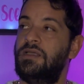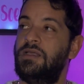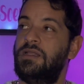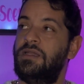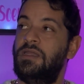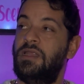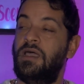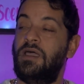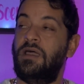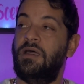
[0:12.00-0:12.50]

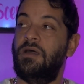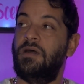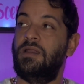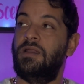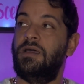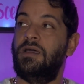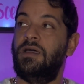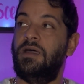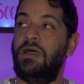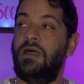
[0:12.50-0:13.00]
Now,
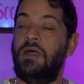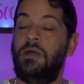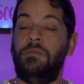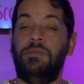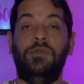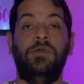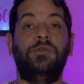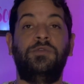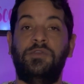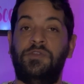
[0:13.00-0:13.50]
I'm
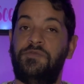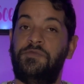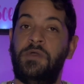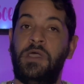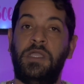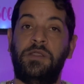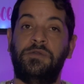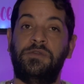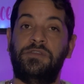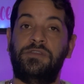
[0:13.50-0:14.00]
new to the
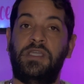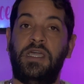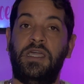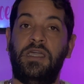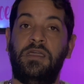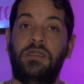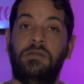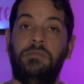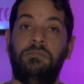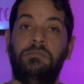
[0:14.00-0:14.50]
fragrance
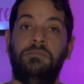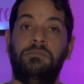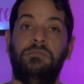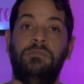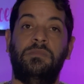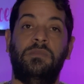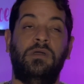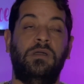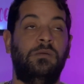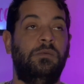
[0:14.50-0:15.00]
game,
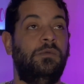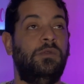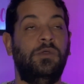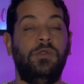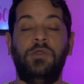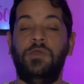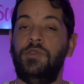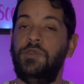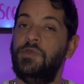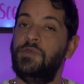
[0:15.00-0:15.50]
new
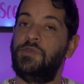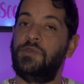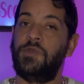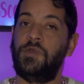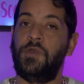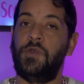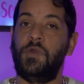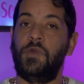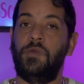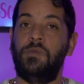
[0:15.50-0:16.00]
to
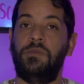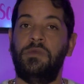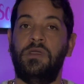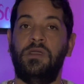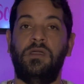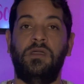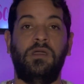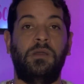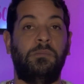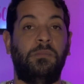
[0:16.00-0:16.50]
YouTube.
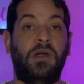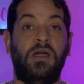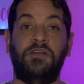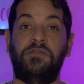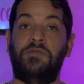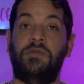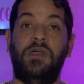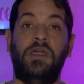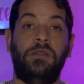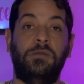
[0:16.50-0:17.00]
My
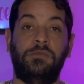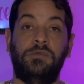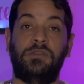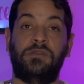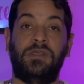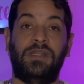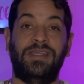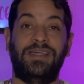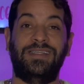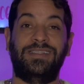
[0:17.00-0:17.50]
fragrance
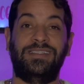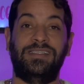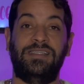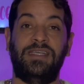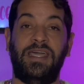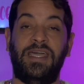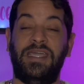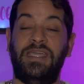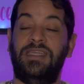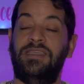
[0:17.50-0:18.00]
collection
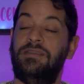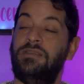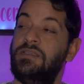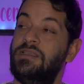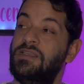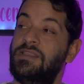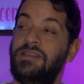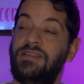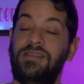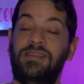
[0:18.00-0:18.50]
ain't
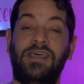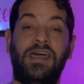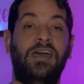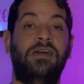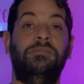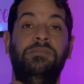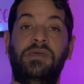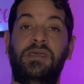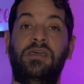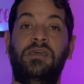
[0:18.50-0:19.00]

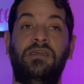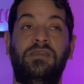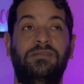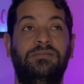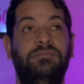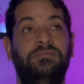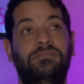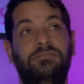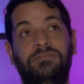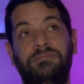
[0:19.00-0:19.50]
that big,
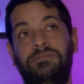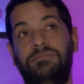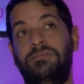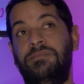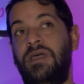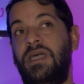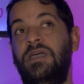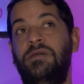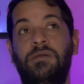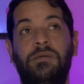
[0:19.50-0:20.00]

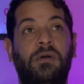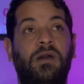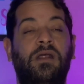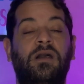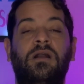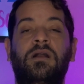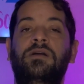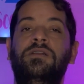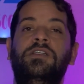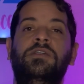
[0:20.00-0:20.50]
maybe about
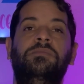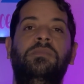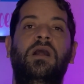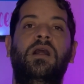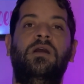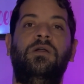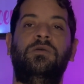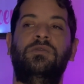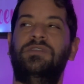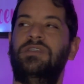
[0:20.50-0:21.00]
100
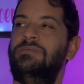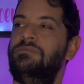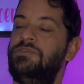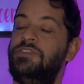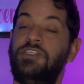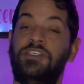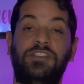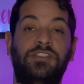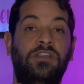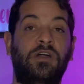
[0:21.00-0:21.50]
bottles. I'm
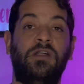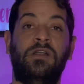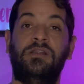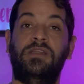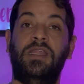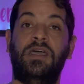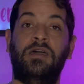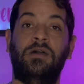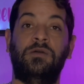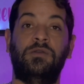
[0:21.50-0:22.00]
just
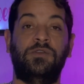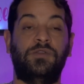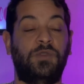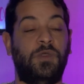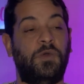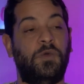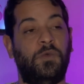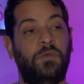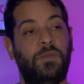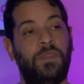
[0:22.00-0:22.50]
starting out,
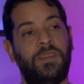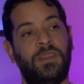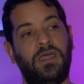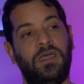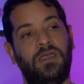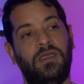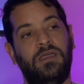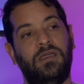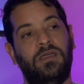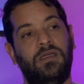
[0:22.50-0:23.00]
so
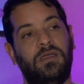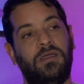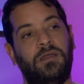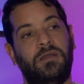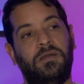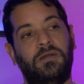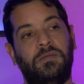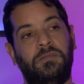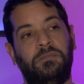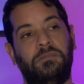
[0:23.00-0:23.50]

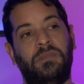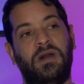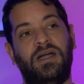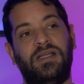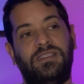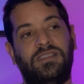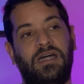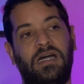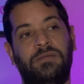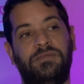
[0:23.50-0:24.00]

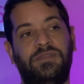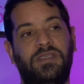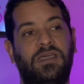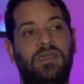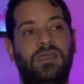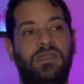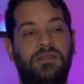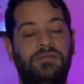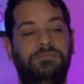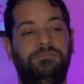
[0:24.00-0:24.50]
my top
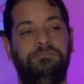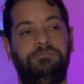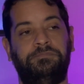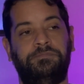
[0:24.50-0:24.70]
10